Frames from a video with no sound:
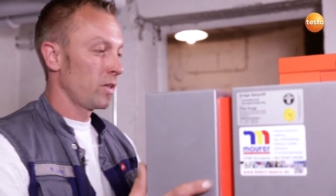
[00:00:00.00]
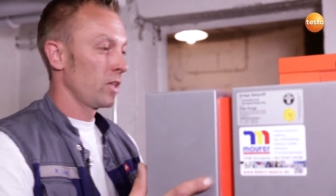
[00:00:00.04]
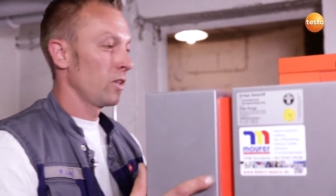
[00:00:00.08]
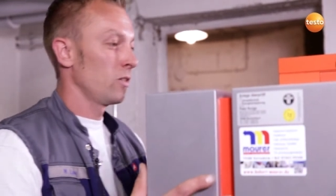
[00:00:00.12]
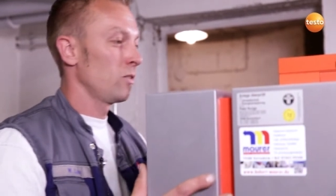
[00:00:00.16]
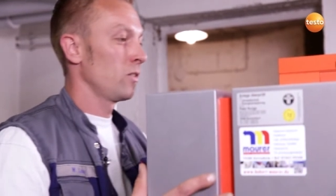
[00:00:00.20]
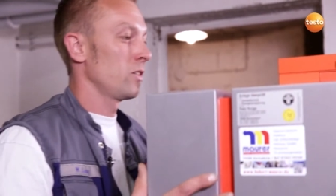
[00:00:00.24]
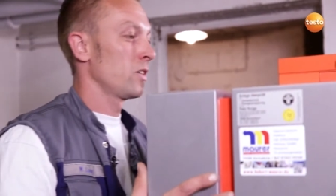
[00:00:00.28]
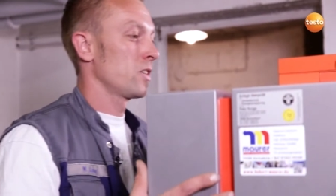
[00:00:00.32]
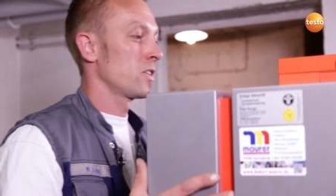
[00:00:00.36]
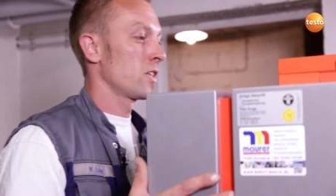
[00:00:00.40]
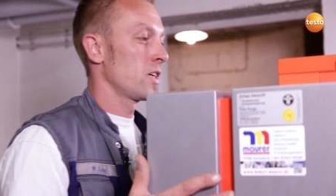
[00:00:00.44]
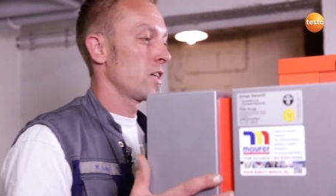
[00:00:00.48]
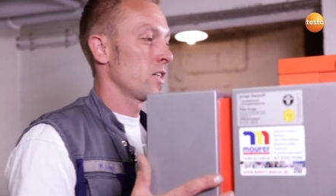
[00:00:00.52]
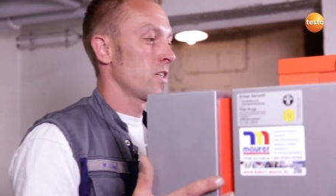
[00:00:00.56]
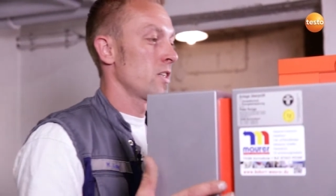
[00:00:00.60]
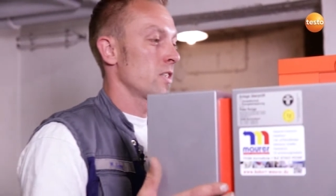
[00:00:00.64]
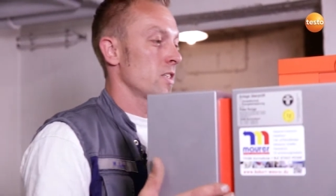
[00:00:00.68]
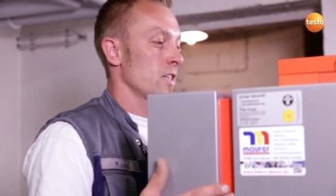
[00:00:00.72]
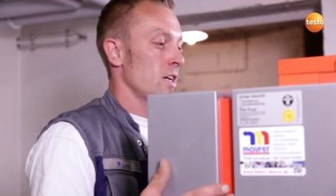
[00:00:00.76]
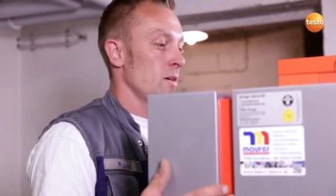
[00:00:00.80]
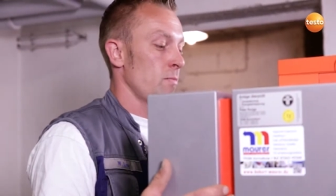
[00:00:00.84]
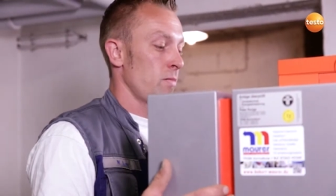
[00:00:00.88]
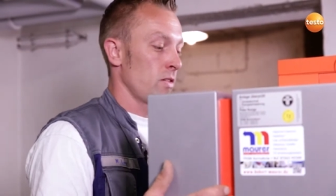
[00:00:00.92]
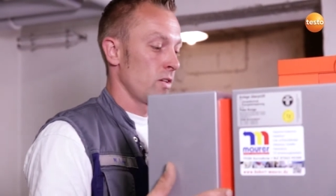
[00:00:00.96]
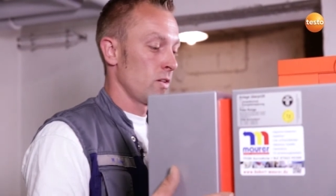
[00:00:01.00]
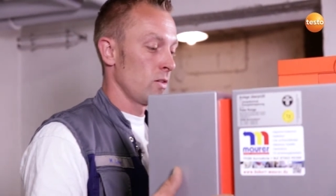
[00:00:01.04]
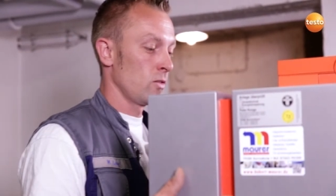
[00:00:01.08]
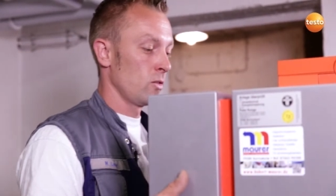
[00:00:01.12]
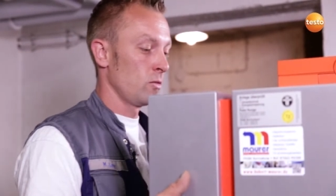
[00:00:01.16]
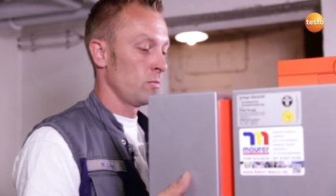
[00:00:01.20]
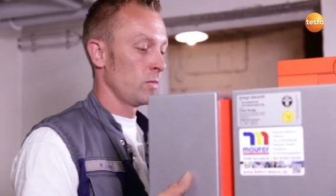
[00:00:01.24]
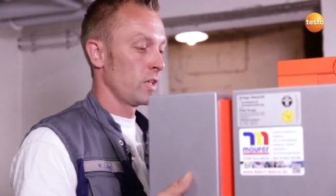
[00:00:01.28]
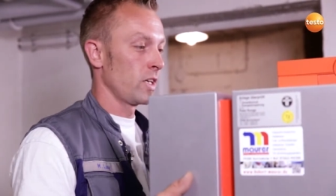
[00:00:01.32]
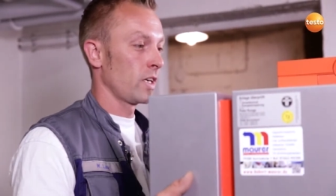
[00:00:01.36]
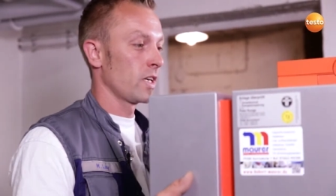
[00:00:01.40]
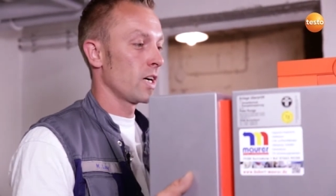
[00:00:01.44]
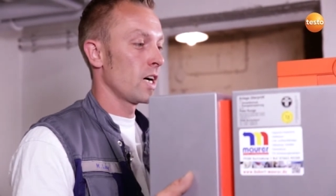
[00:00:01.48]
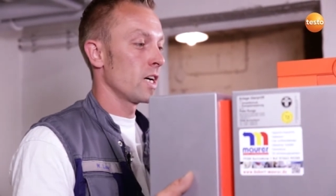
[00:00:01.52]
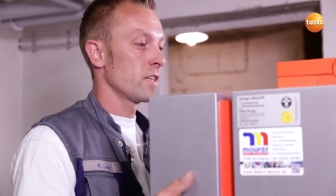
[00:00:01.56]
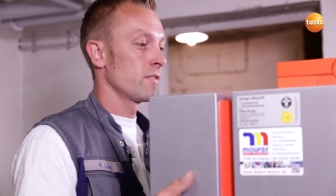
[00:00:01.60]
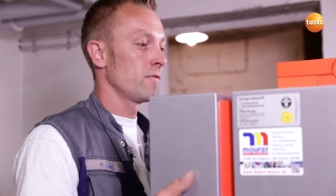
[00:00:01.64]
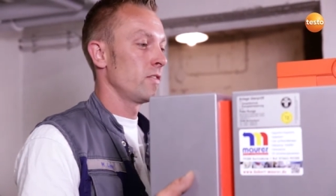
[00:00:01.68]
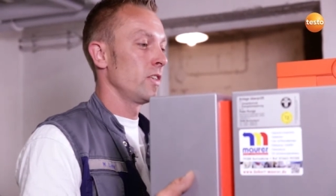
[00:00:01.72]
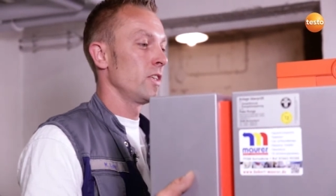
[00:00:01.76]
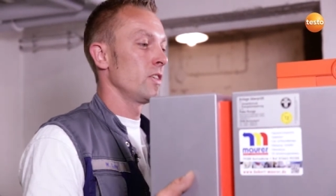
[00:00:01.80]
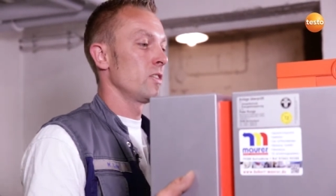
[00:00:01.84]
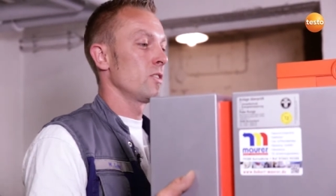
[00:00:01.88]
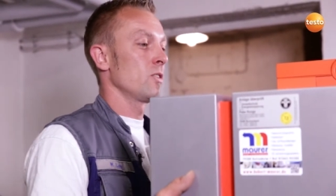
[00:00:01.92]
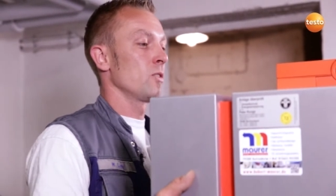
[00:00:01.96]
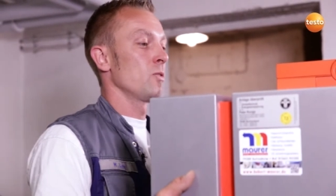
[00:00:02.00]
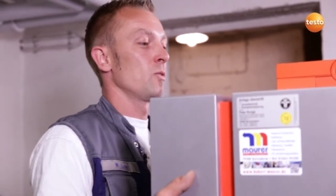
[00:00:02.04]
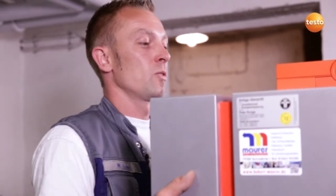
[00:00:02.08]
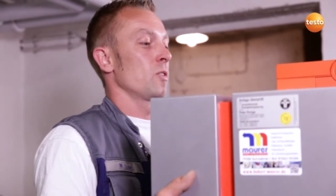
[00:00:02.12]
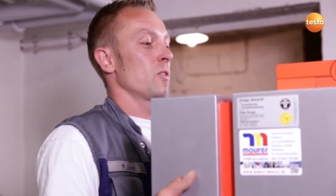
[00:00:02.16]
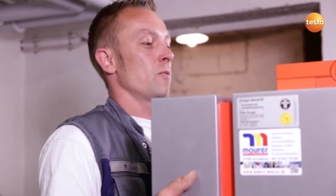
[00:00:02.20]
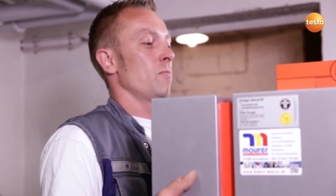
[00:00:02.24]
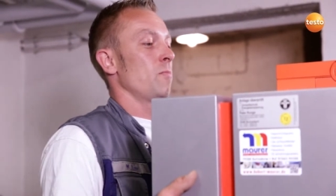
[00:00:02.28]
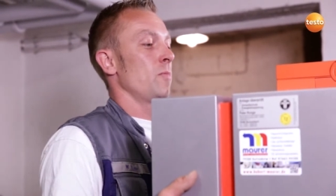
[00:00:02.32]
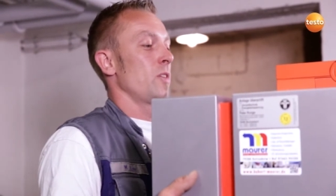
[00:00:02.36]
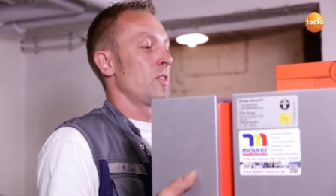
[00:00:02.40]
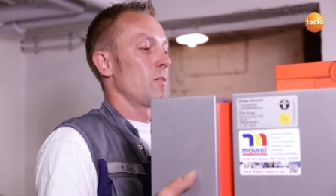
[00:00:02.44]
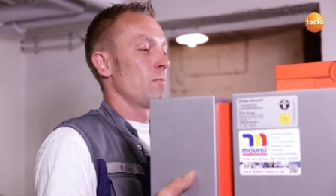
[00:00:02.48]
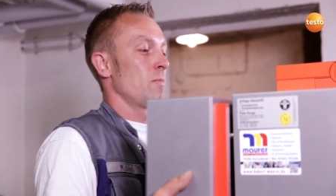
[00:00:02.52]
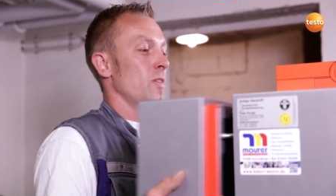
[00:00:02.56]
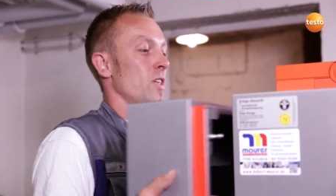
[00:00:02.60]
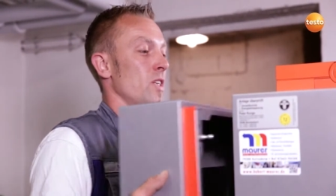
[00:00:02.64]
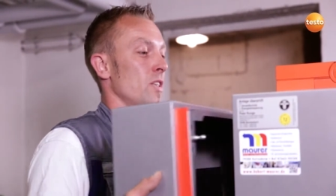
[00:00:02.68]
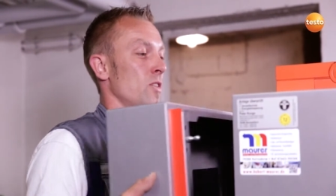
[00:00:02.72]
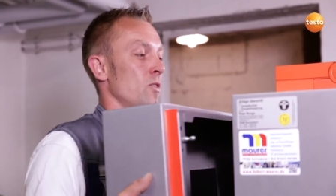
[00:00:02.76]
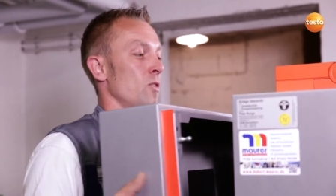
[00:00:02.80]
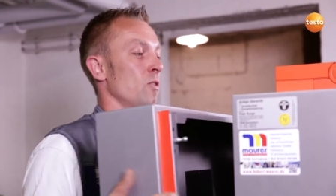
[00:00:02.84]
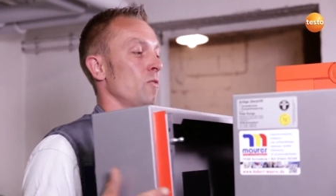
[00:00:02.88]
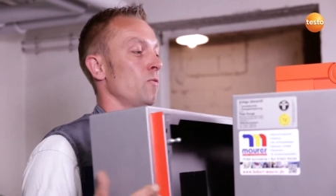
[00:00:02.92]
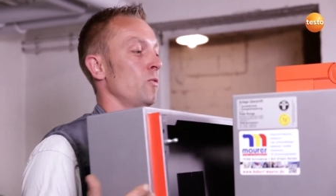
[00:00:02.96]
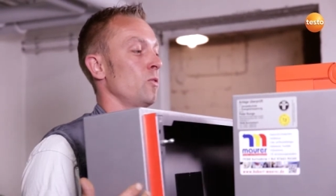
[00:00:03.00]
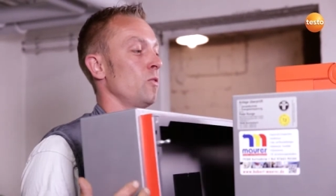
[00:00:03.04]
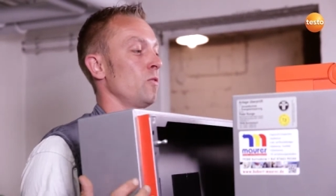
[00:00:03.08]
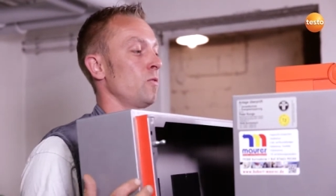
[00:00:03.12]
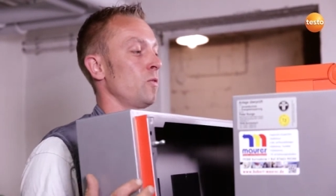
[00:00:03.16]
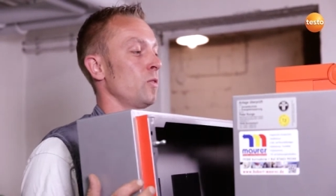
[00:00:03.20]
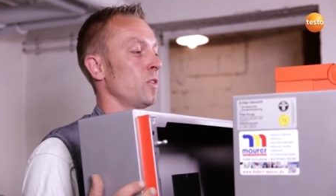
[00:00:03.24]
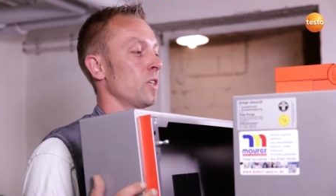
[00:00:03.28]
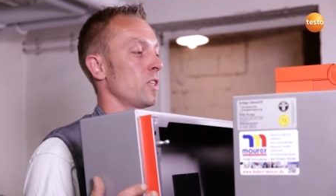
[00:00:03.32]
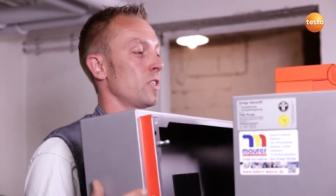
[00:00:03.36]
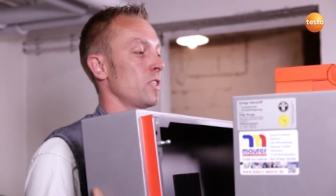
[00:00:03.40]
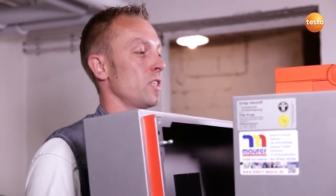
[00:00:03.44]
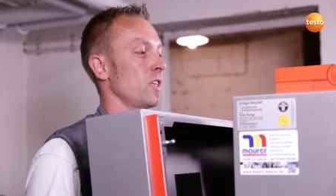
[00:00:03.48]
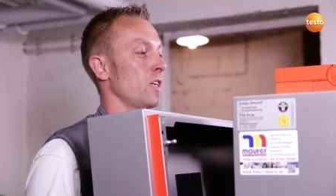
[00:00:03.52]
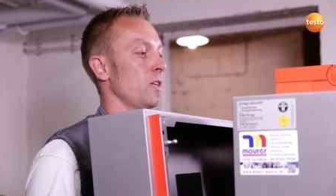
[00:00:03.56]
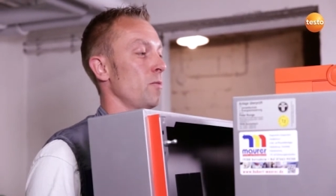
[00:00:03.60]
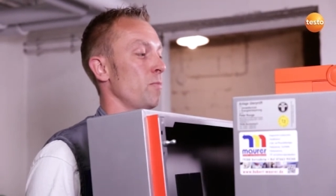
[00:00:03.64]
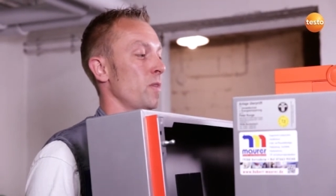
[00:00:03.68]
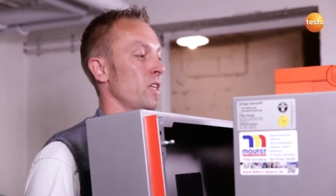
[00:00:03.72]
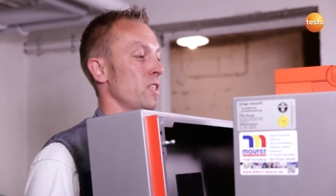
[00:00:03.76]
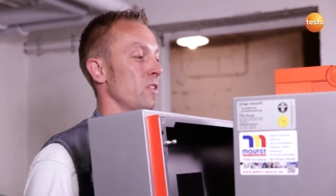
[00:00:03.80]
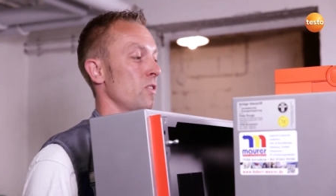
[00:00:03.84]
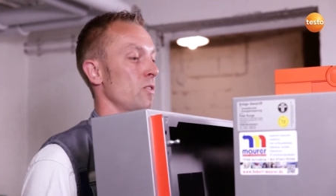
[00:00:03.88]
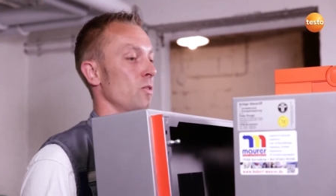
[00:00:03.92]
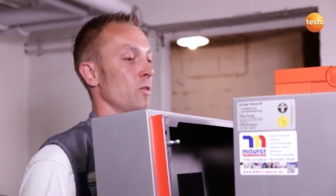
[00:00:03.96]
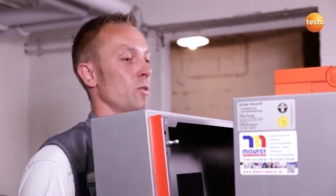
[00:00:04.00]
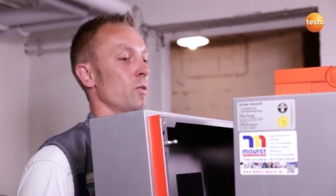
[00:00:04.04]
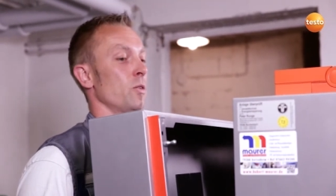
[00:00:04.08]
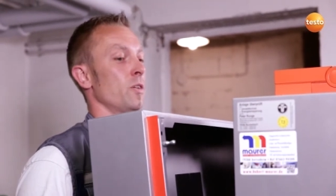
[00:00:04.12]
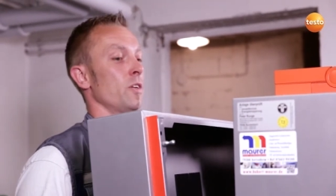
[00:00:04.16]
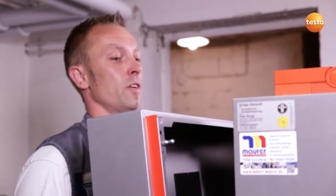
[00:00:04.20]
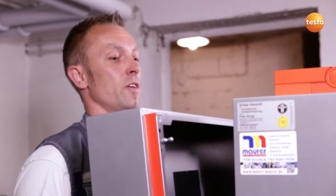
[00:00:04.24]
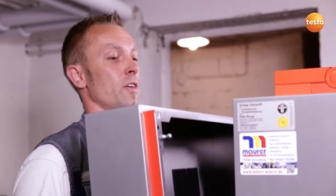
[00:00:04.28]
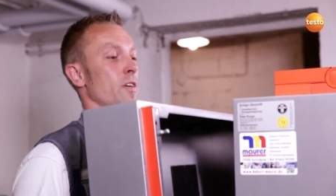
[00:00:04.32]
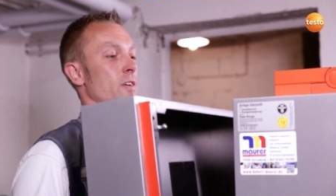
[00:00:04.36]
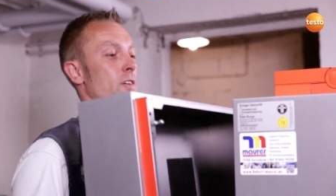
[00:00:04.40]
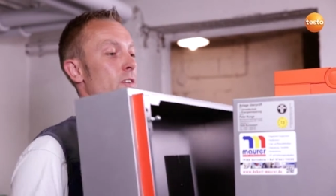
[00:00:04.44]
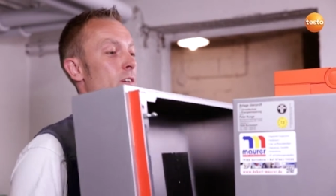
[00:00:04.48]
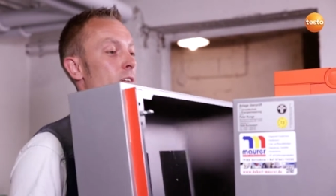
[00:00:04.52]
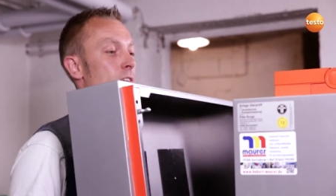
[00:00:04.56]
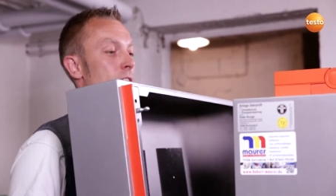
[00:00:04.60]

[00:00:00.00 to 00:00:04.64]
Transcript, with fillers: the boiler cover in order to be able to measure the gas flow pressure with the Testo